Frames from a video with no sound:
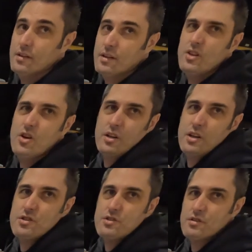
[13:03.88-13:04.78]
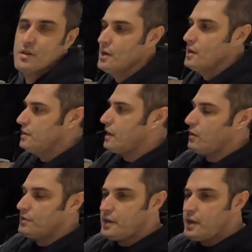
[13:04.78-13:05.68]
The youngish.
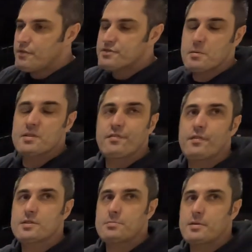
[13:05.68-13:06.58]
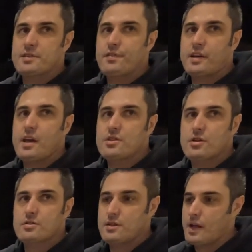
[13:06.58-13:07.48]
Now, they have some
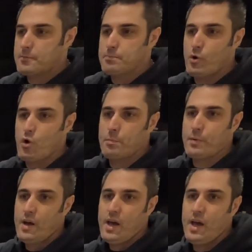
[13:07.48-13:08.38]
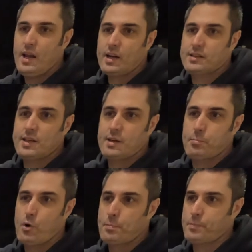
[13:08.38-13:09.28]
specifications like pop, electric,
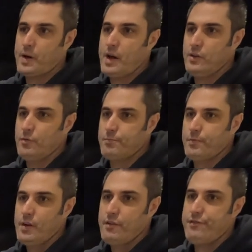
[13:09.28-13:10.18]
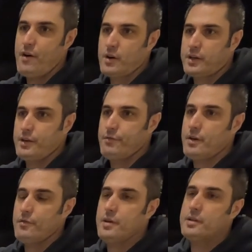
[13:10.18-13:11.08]
pop, kind of funky,
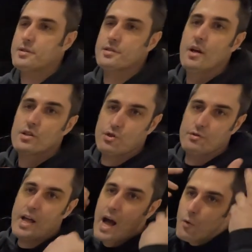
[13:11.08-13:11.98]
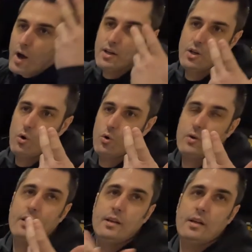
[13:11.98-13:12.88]
whatever it is. So now I know
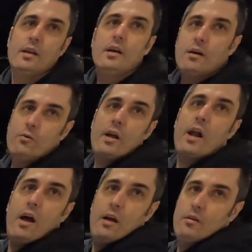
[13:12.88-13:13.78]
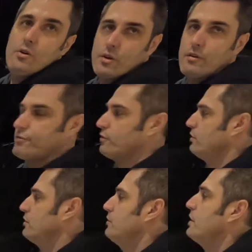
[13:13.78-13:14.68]
already where I'm looking for,
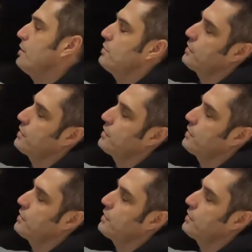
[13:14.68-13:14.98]
where I'm